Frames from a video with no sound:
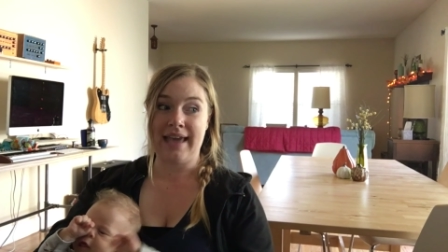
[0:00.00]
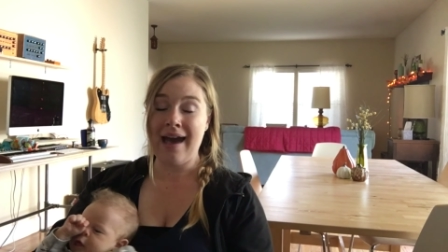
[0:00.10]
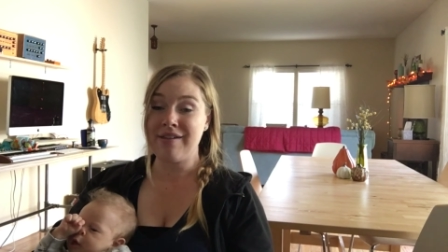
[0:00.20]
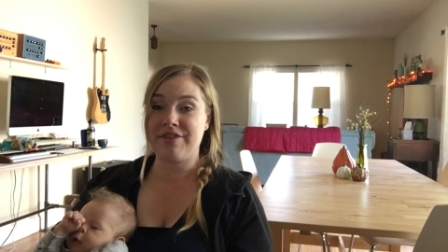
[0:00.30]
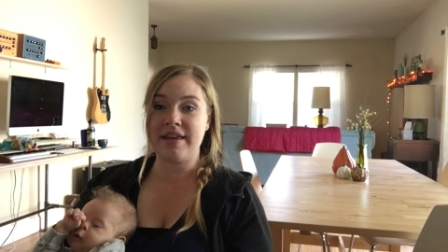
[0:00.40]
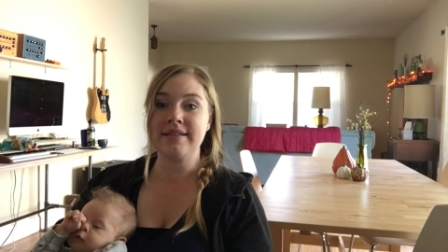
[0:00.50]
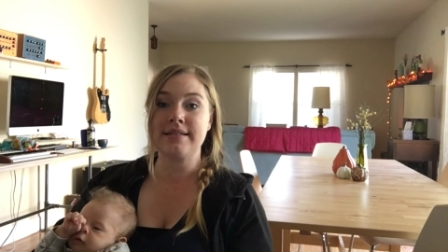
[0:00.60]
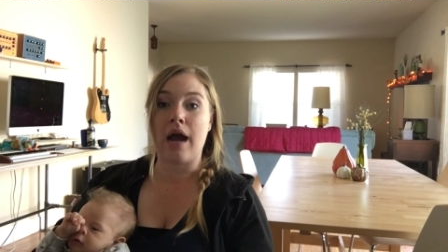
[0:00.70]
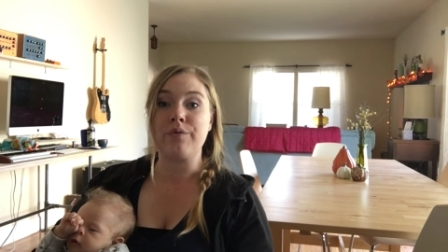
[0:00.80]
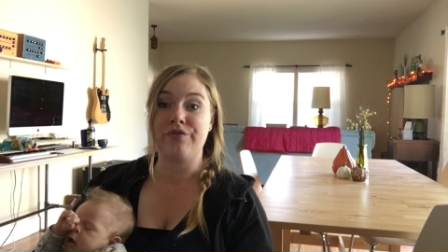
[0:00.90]
Yeah, things
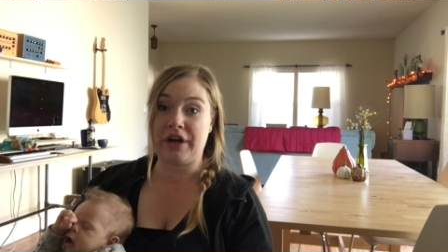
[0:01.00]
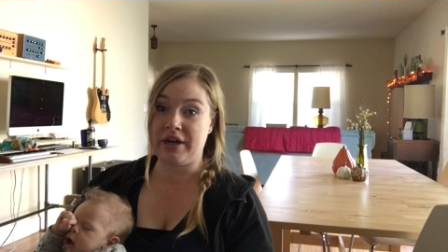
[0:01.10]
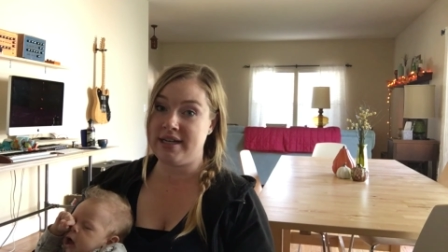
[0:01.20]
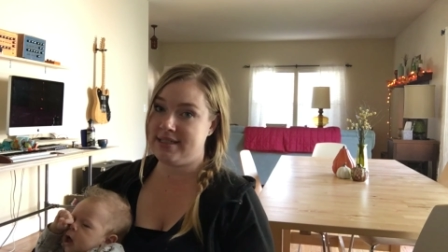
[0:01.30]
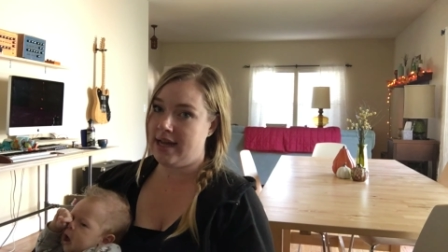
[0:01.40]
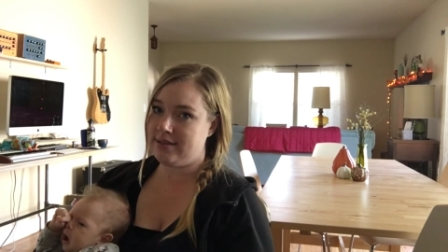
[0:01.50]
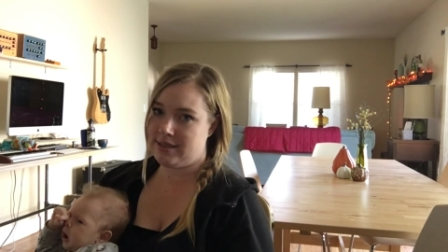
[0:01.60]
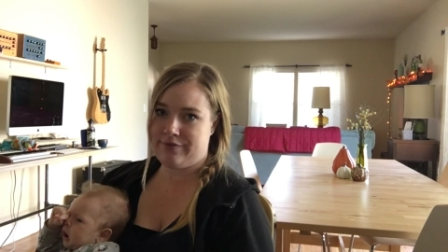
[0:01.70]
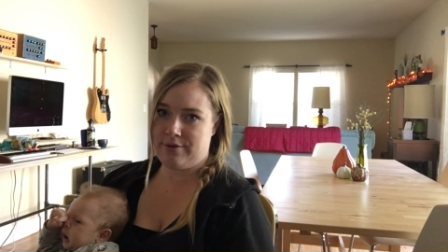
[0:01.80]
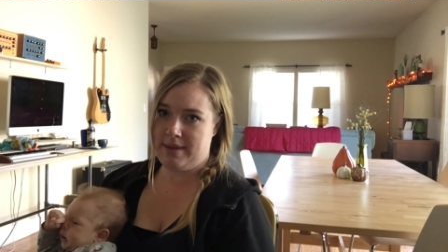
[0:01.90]
got very intense for